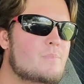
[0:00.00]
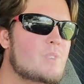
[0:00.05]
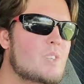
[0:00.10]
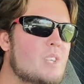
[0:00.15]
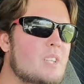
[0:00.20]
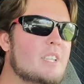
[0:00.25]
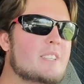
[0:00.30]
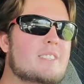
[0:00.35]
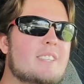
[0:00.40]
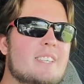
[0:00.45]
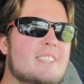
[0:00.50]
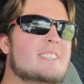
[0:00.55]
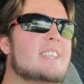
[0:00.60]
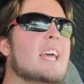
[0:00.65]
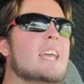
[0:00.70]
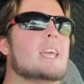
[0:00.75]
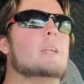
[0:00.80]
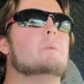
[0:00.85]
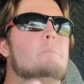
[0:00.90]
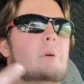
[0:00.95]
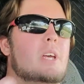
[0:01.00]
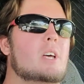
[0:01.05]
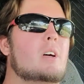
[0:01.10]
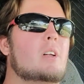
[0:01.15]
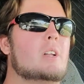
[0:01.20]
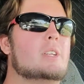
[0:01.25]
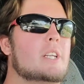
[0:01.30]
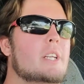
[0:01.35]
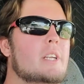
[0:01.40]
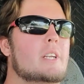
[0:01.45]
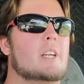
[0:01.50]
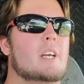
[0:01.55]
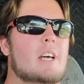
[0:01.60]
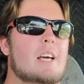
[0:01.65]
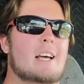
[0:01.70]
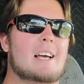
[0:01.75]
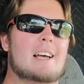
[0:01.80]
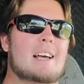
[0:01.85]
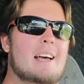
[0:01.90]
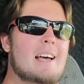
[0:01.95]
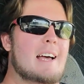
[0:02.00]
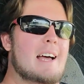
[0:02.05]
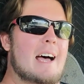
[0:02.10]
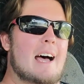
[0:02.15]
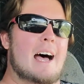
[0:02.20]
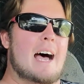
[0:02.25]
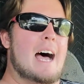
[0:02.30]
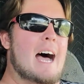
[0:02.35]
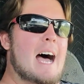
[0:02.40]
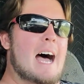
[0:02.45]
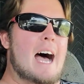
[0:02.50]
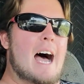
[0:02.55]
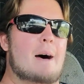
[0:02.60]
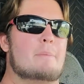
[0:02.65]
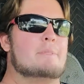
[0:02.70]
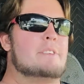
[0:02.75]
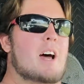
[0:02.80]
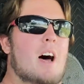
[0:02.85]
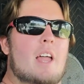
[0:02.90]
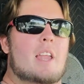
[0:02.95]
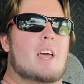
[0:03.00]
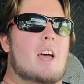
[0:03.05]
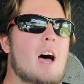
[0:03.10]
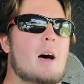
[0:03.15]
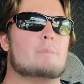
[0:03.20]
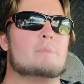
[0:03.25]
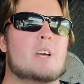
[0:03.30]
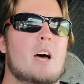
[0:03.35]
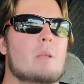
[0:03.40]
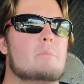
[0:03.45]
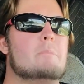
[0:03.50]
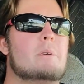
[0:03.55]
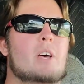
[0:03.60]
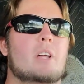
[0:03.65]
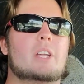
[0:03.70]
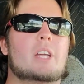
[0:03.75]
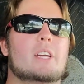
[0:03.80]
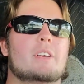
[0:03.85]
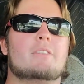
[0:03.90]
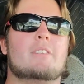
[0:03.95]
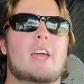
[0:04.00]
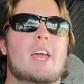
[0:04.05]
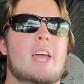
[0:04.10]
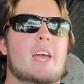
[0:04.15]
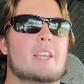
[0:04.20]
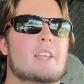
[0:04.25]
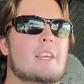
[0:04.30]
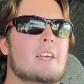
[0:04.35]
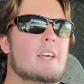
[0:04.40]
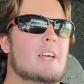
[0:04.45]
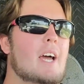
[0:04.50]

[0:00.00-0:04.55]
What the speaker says: This is the second build, and I'm done. I'm done building a van.